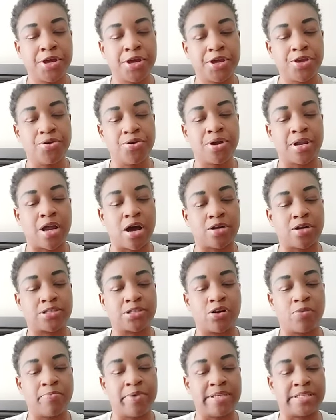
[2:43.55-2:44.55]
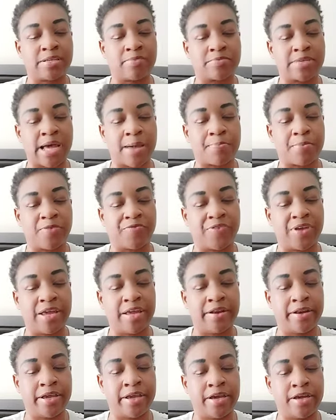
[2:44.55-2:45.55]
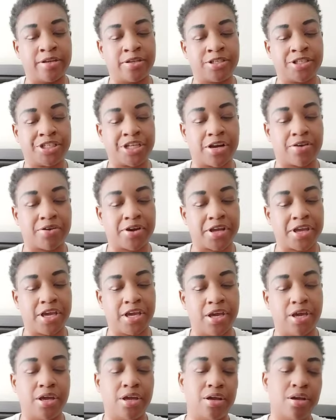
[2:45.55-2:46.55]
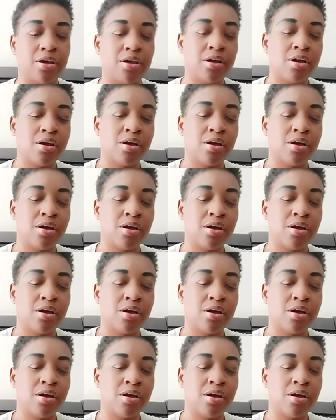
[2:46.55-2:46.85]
You can also be some type of Indian, Cherokee,